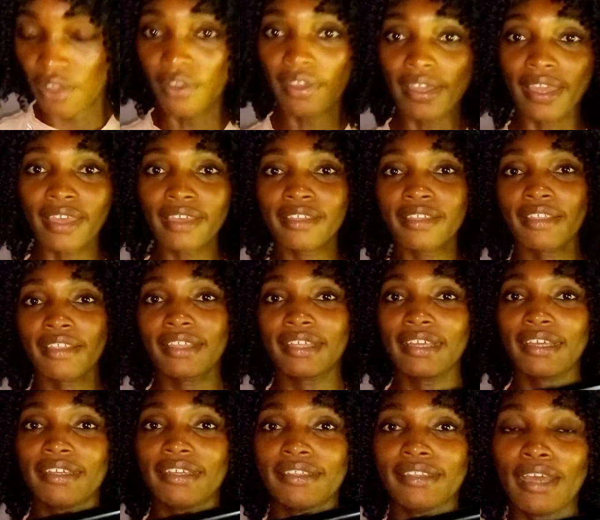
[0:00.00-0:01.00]
okay
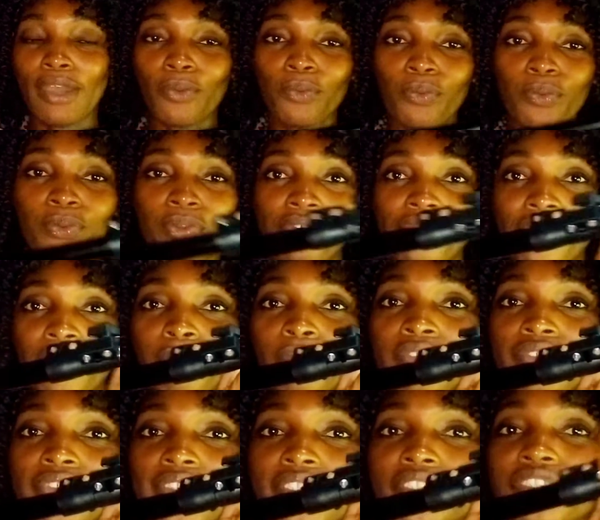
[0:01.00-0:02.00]
now we've
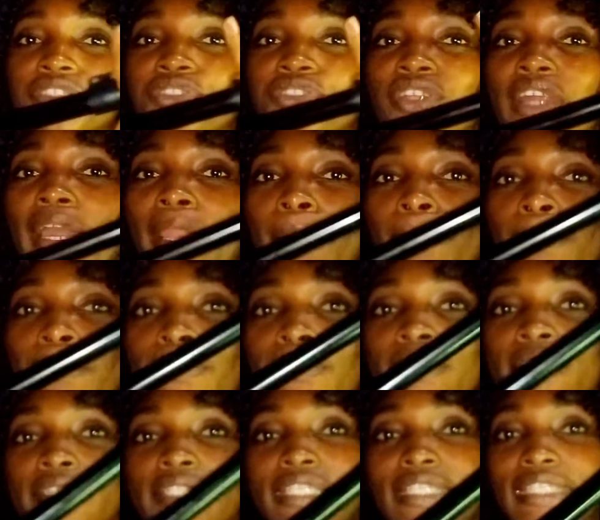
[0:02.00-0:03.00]
removed the
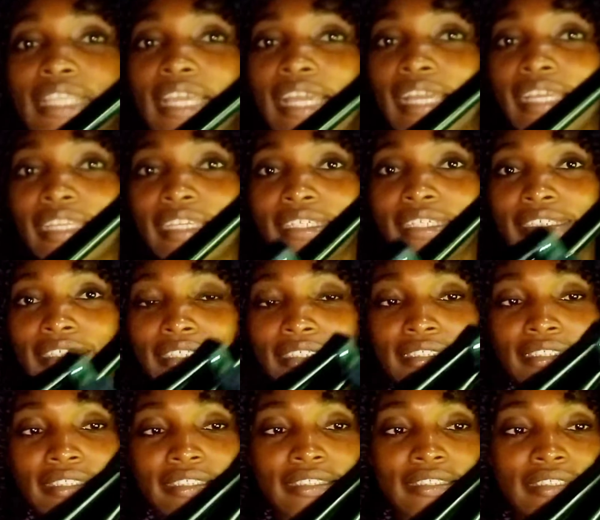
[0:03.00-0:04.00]
tripod stand and
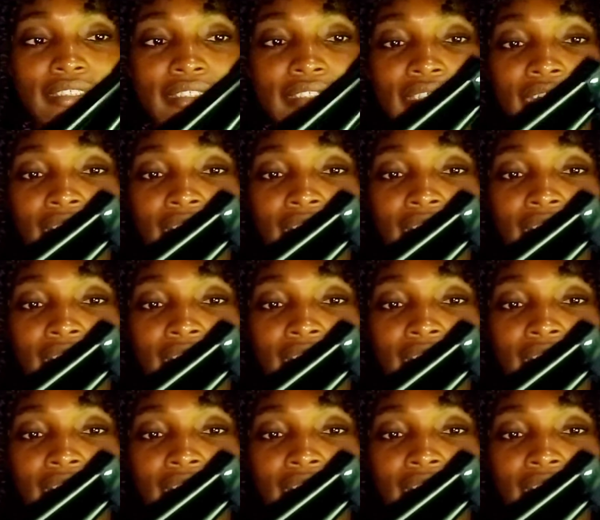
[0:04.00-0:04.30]
this is